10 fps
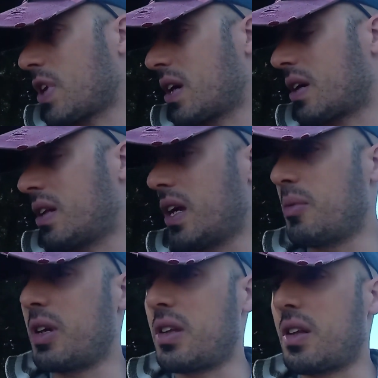
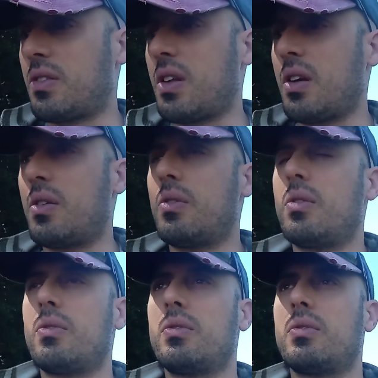claiming that they're
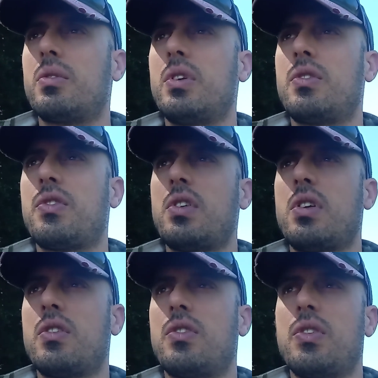interested in a
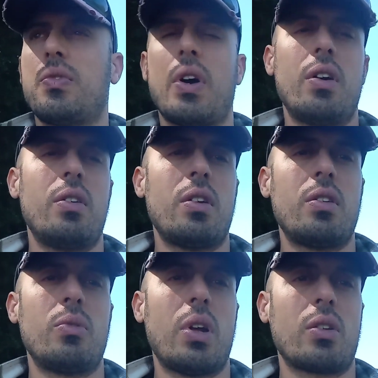ceasefire, that they
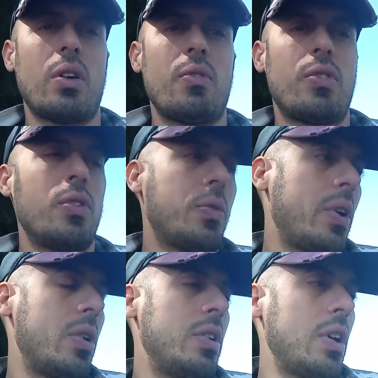would like to have a
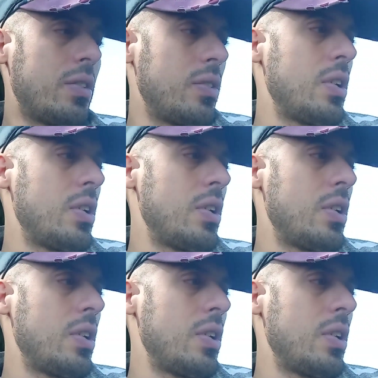ceasefire, and yet